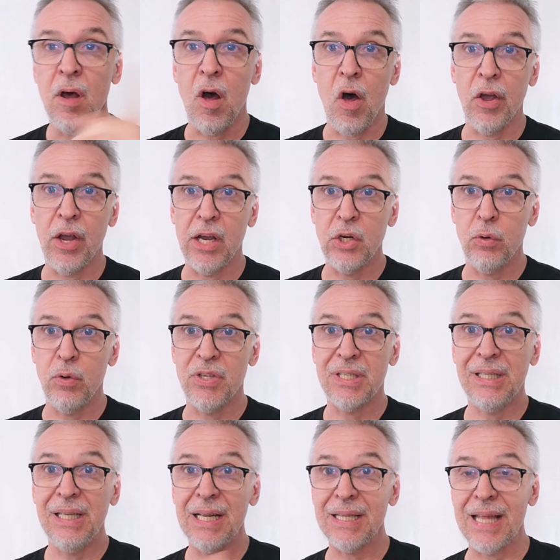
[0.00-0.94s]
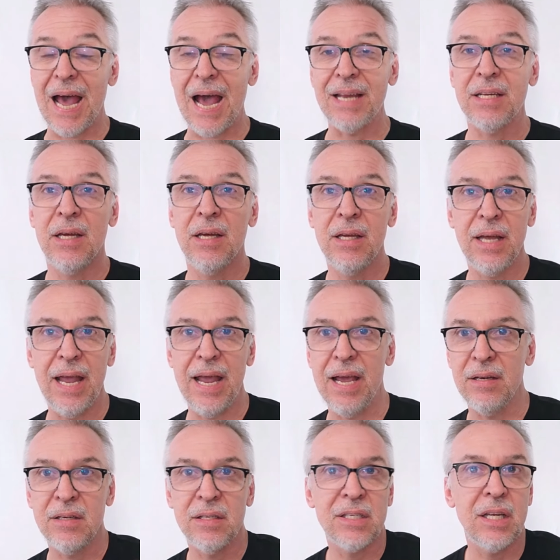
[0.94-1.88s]
All you gotta do is click that
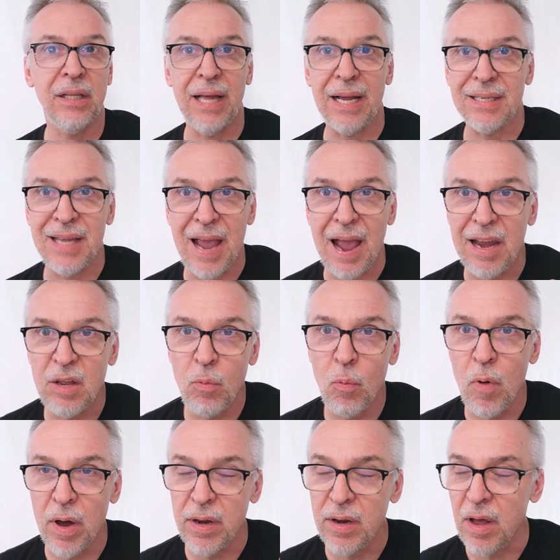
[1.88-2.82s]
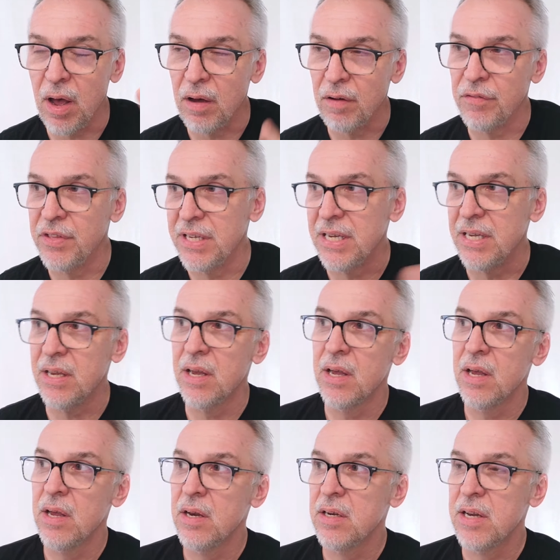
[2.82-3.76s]
and select any one of the
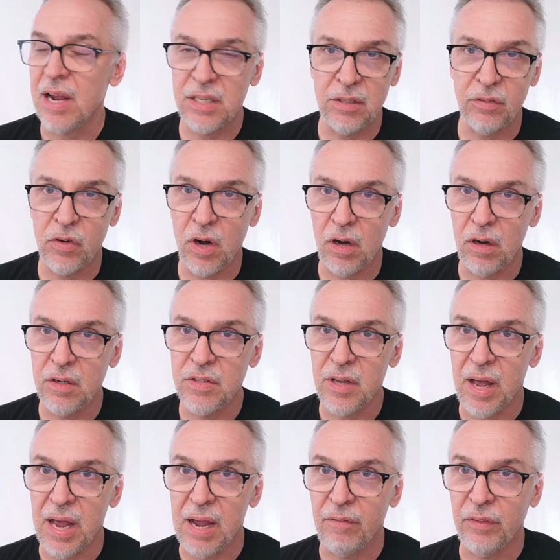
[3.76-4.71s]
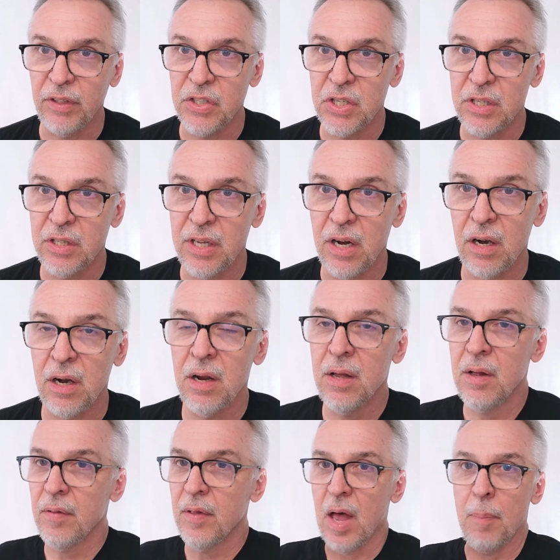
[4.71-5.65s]
decks of cards I have listed there.
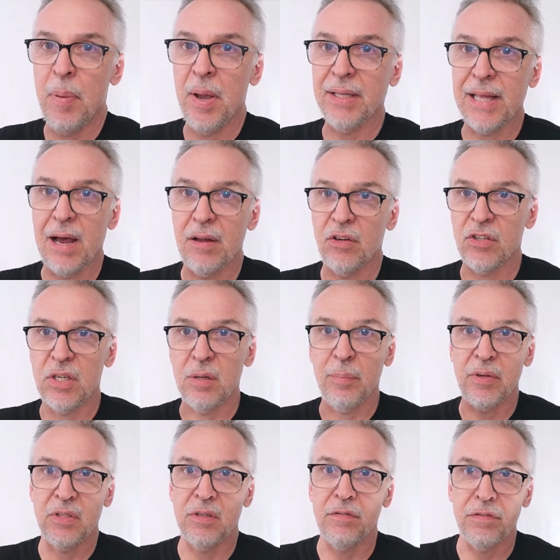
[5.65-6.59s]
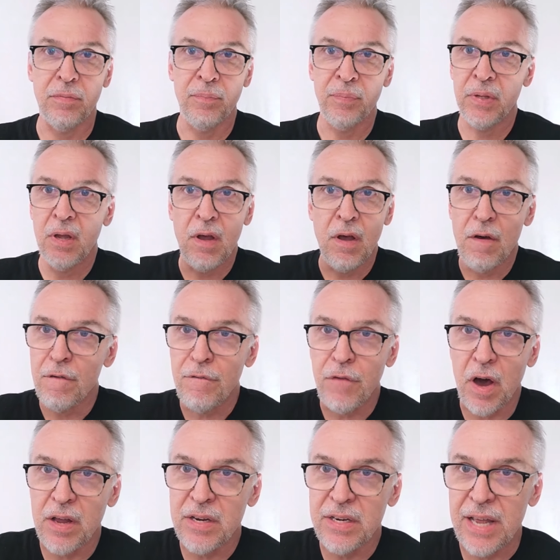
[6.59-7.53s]
I picked out just a bunch of
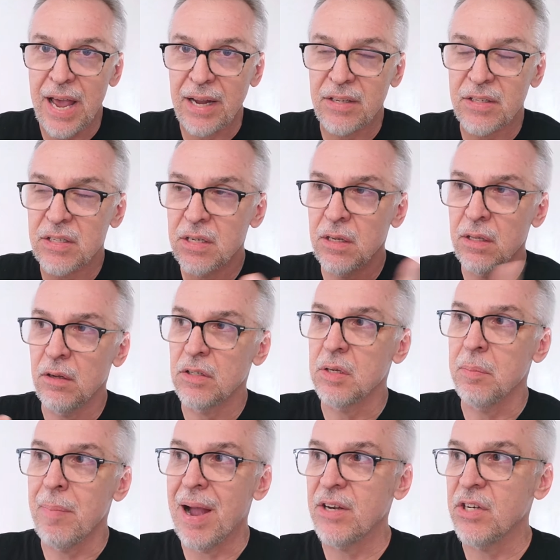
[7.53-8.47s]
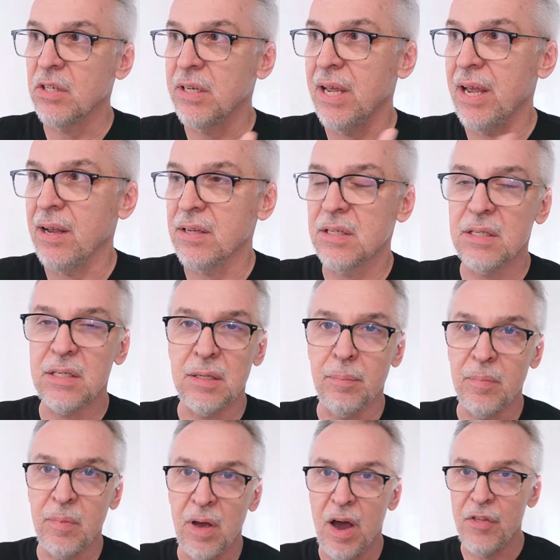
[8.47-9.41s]
fun decks. There's some magic decks,
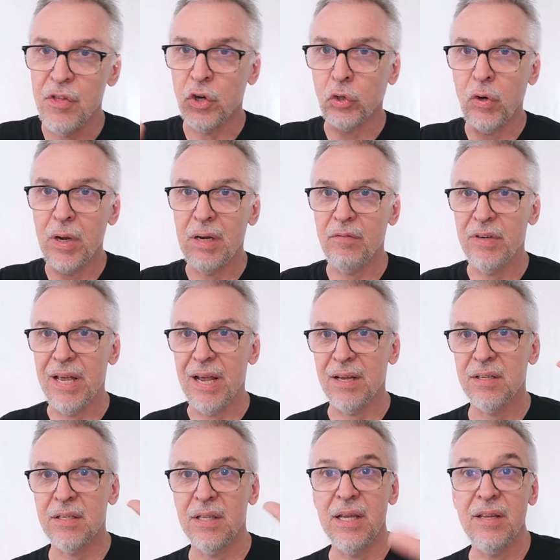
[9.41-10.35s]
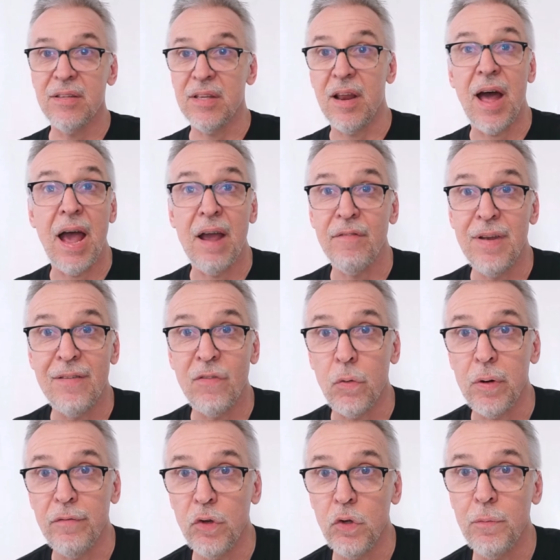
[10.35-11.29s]
some other creative decks, things that I've never
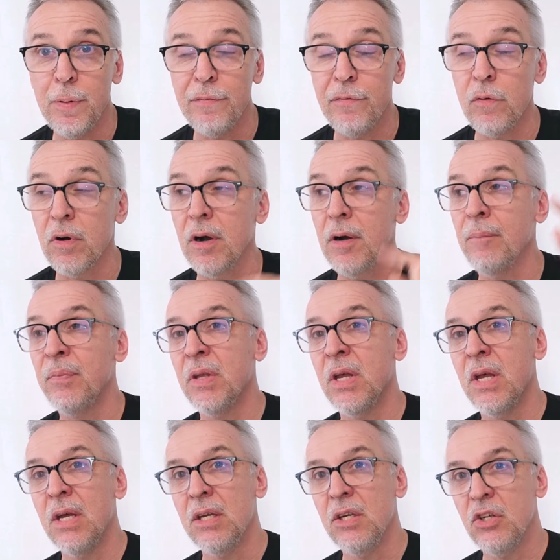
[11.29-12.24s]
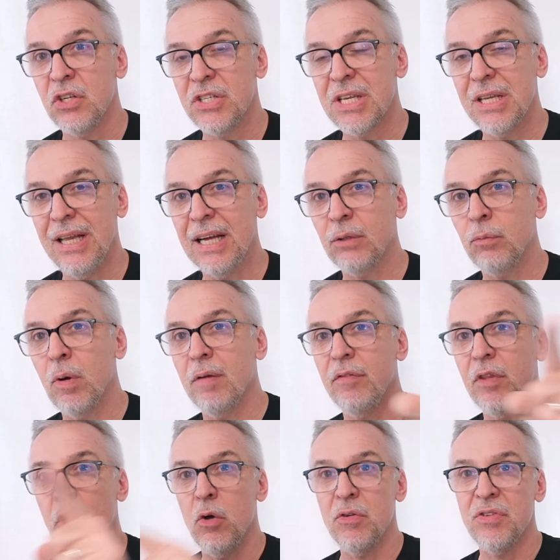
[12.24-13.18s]
reviewed before. You just select one
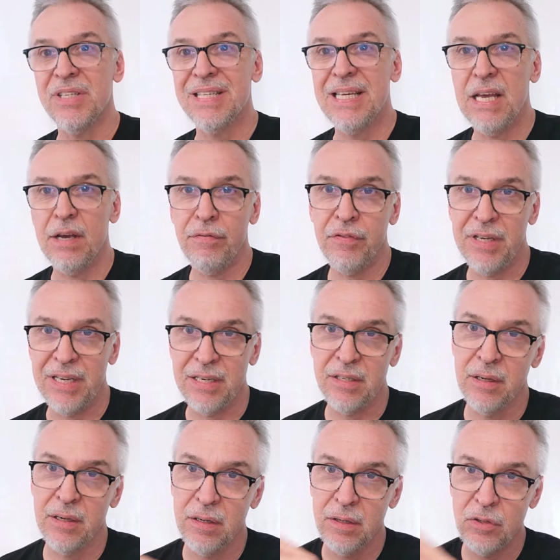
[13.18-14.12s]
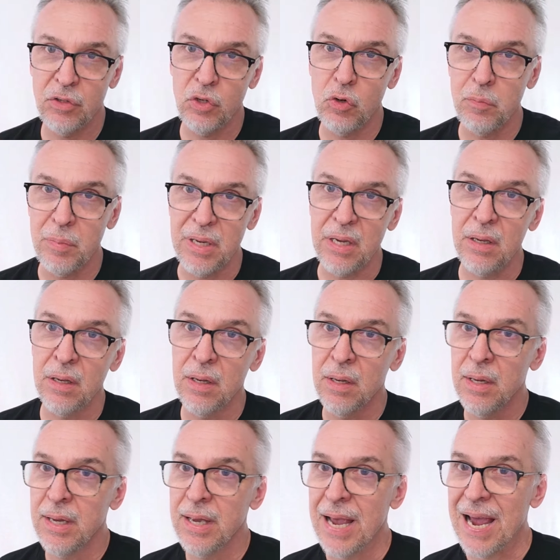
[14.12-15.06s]
of those, gift it to me
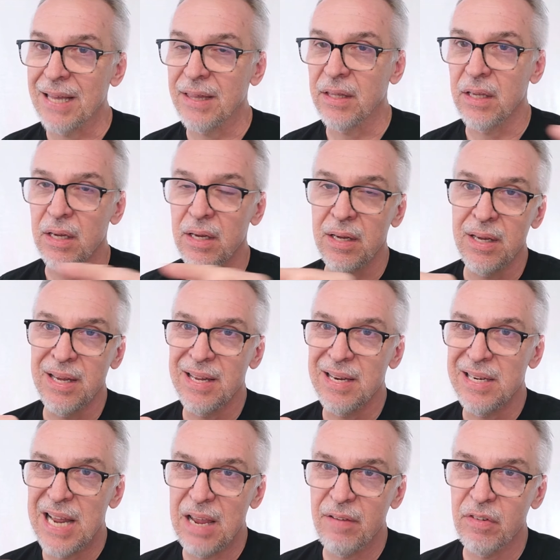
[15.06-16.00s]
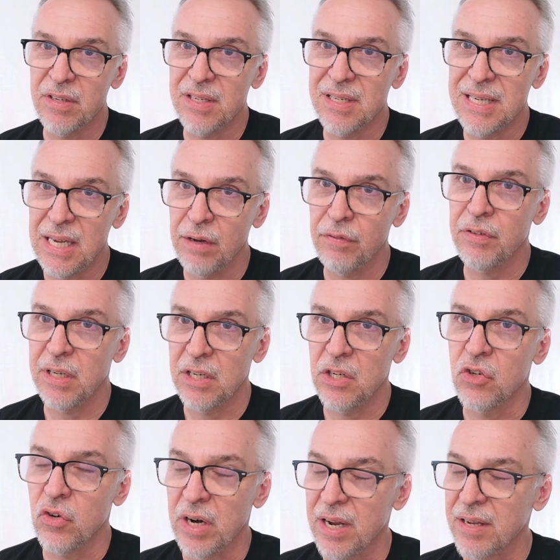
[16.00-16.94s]
at the David's gift
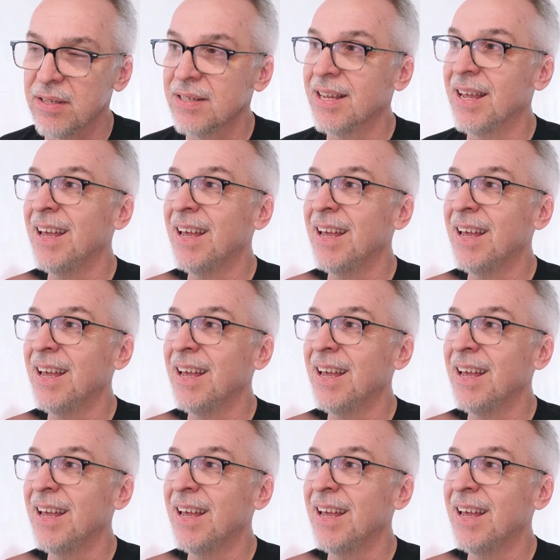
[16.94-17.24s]
address.